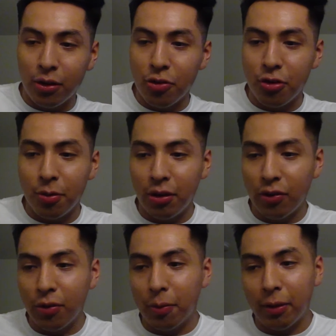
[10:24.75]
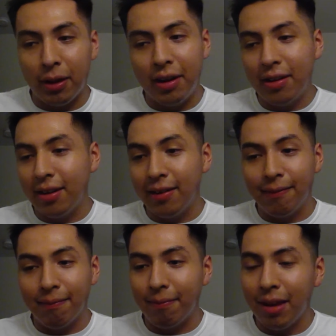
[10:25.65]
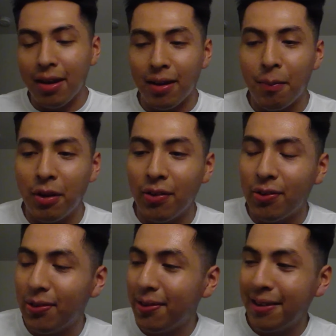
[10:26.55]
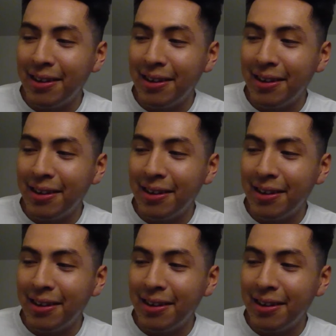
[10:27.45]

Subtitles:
contributing to the planet. And yeah, I mean, it's